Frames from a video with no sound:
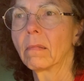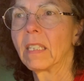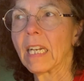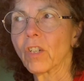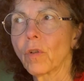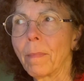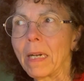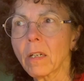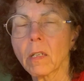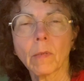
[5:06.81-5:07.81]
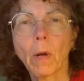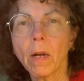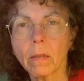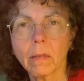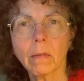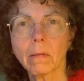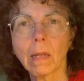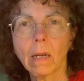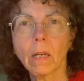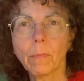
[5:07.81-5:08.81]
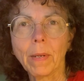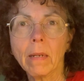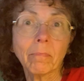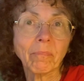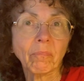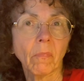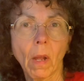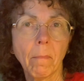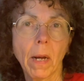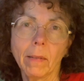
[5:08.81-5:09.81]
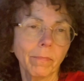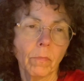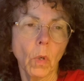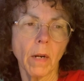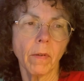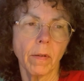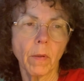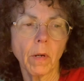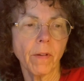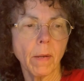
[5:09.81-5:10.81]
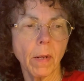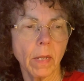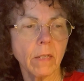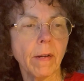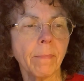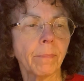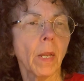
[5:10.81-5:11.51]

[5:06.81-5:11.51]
detrimental spot that it could be. But whatever, if they want to fight about it, that's fine.